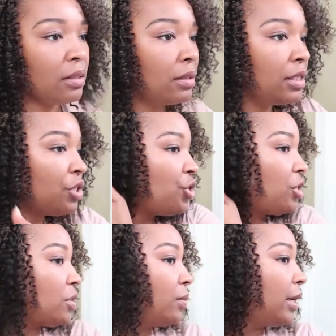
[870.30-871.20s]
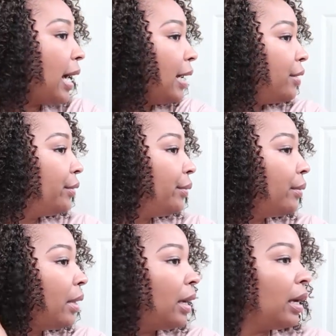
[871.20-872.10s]
this is just what I do.
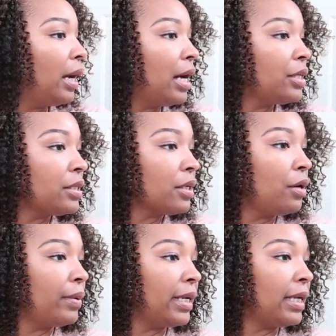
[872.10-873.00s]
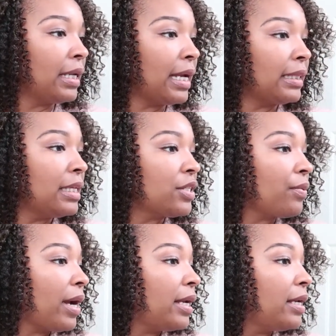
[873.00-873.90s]
I just go in like this
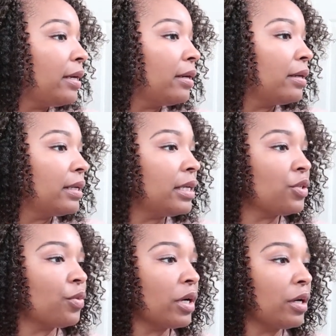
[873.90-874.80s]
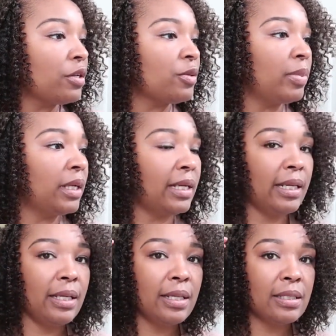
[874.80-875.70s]
right here. It's one of those blunt
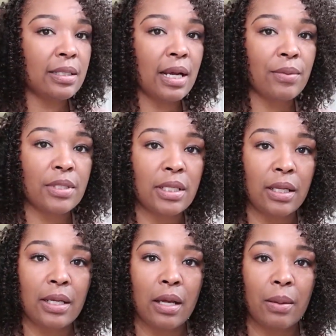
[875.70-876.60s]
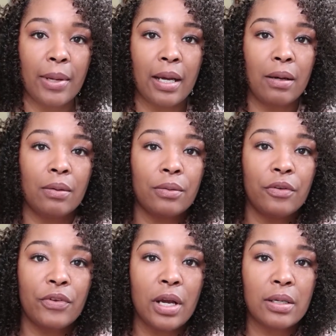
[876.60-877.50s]
ends that I was telling y'all about. I don't know
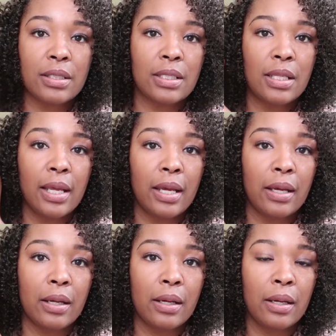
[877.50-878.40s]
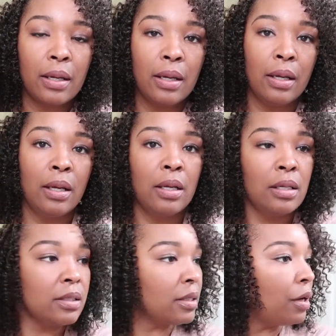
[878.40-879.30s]
if y'all can see that.
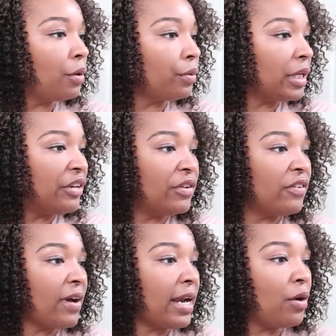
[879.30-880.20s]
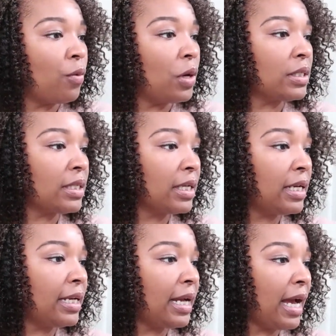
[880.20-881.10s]
So even if I didn't want to
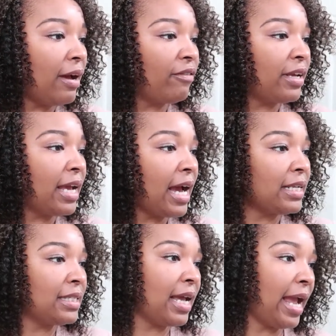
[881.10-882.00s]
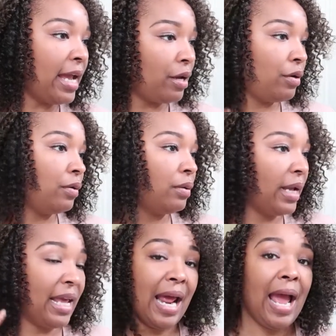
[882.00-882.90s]
cut it, I've got to angle.
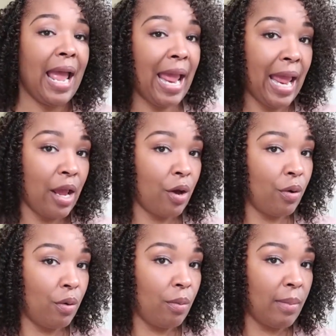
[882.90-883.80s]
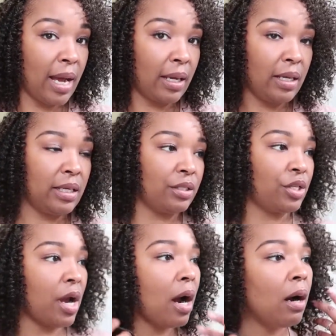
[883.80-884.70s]
And I angle my cuts,
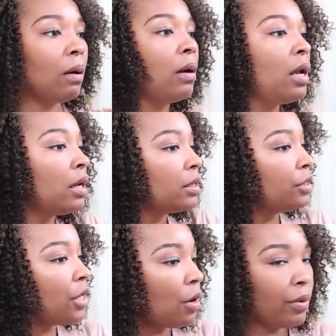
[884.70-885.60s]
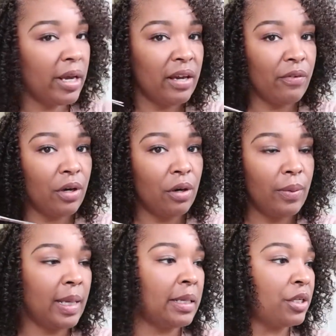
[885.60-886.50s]
y'all. Don't ever go
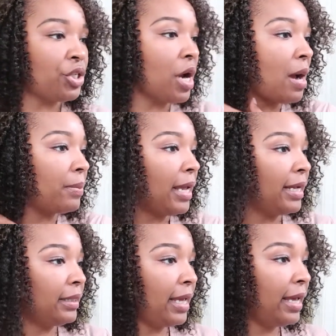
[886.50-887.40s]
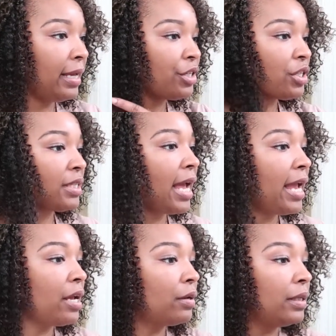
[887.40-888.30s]
in and chop like that. Just
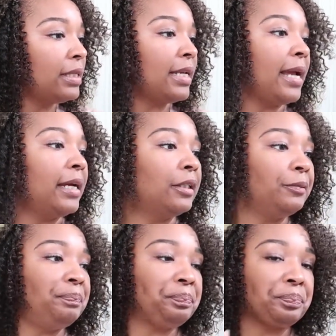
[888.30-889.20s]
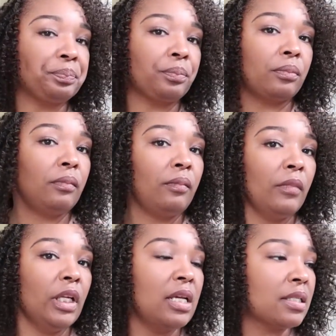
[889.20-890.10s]
angle it down.
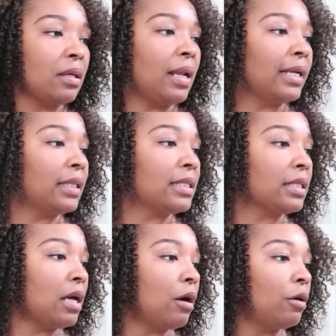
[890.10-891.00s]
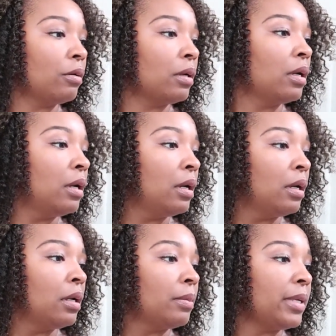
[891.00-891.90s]
And so like this long
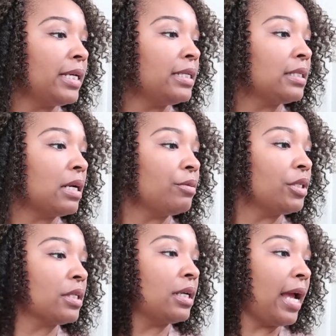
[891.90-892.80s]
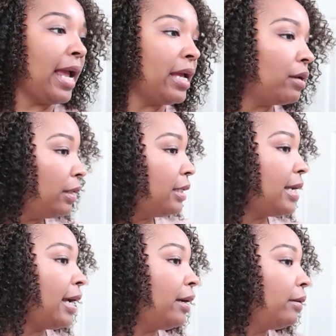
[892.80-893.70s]
piece, I'm just gonna angle it
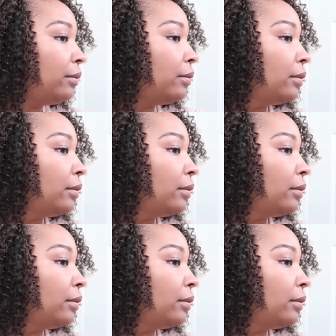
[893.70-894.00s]
down.